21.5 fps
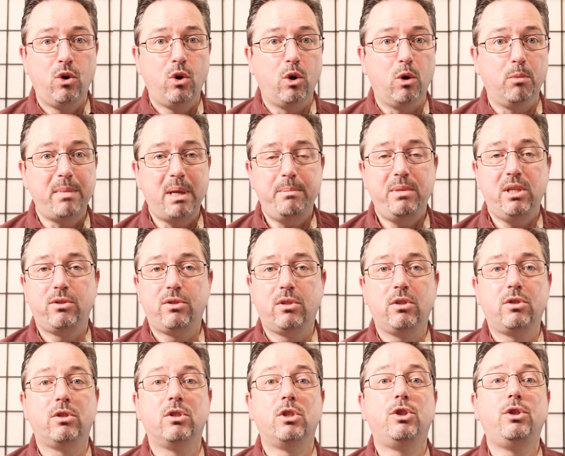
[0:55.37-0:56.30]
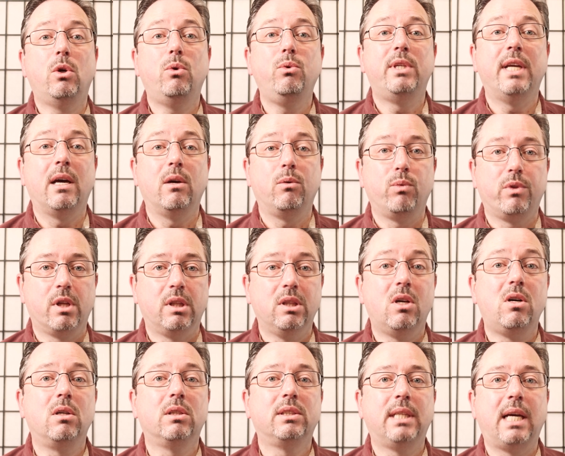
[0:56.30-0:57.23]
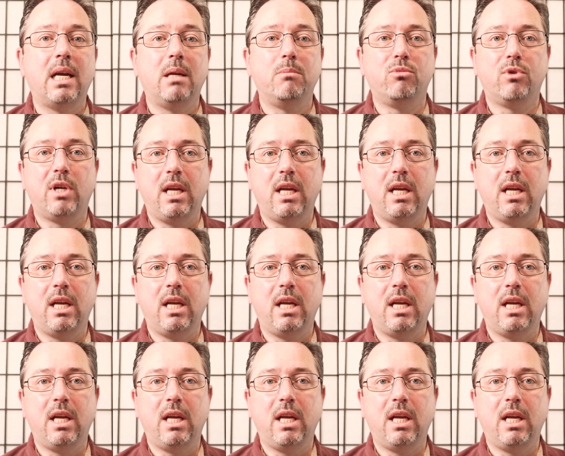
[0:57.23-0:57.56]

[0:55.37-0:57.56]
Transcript: Or maybe it's just a showdown with a longtime